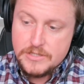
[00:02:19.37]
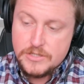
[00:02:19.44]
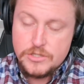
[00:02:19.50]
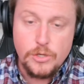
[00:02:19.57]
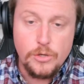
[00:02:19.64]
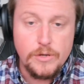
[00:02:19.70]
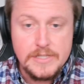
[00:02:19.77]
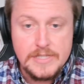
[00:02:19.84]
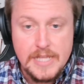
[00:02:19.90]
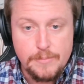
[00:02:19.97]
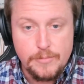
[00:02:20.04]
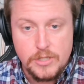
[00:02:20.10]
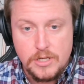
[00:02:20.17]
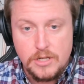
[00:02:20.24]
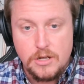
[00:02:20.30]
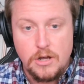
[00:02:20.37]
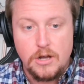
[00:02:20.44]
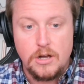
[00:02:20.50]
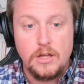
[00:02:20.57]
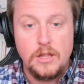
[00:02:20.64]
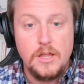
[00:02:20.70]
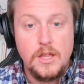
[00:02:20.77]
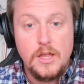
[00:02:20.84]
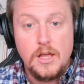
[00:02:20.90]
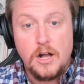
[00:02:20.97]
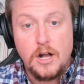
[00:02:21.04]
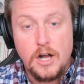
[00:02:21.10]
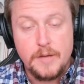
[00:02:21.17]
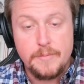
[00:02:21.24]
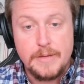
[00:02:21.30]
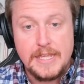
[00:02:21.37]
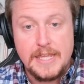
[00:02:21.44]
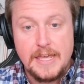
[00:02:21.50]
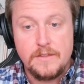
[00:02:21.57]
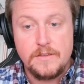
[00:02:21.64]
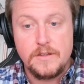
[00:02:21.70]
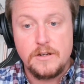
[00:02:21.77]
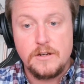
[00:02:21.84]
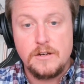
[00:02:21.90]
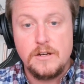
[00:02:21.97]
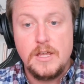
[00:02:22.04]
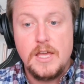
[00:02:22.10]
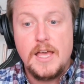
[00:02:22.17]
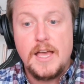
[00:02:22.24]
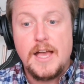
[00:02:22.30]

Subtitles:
As soon as they book a call on my calendar,